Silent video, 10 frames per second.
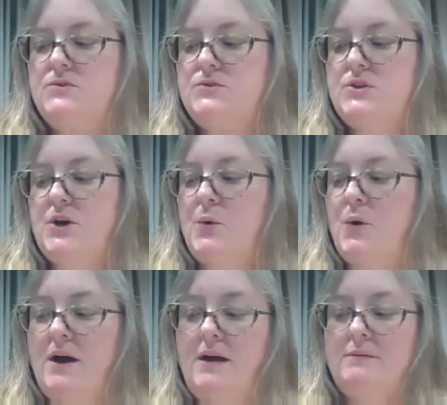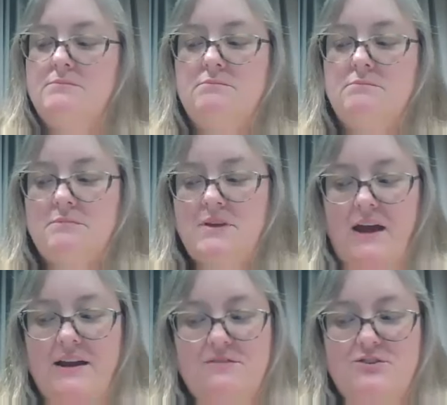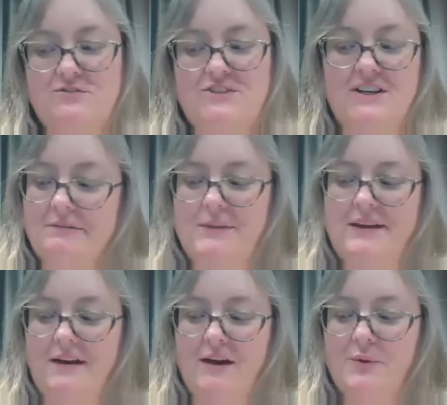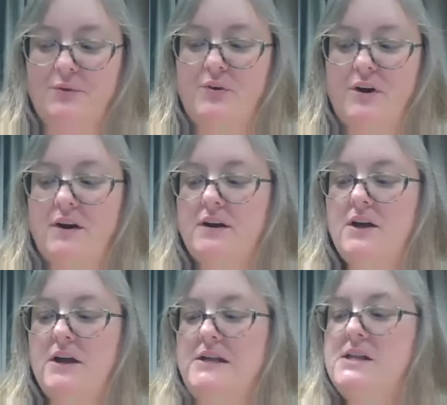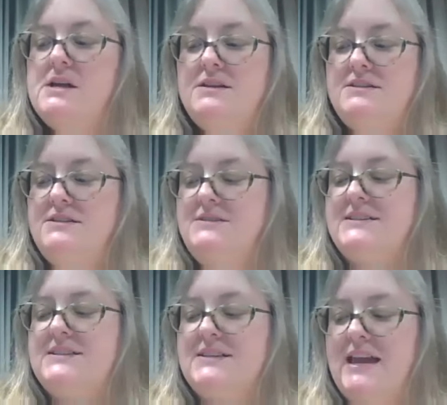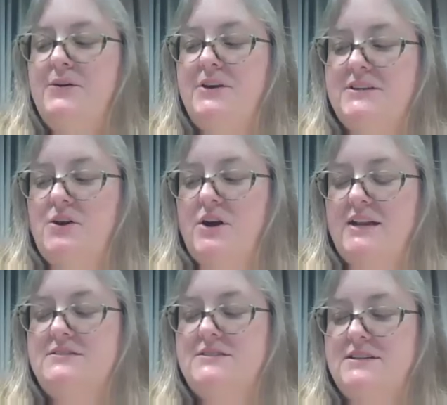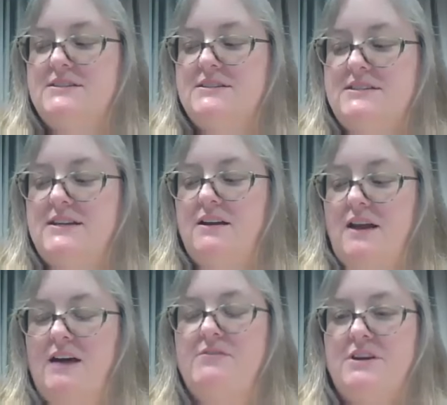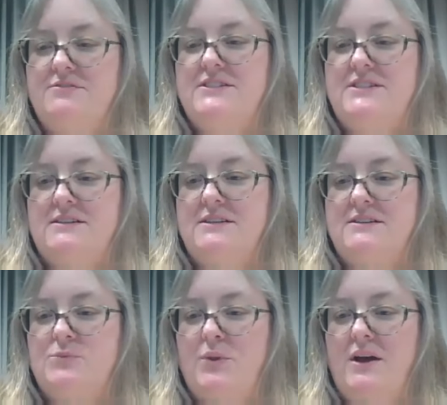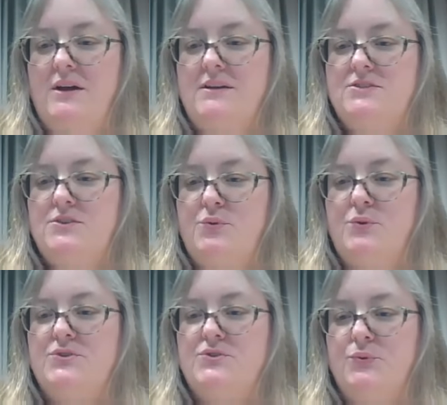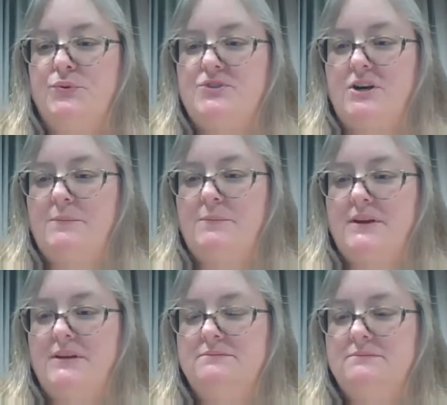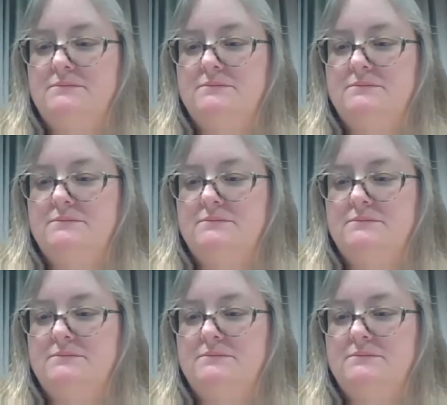so kind of shifting, but not real far. Does the county and does the state have enough testing supplies for school to start up again?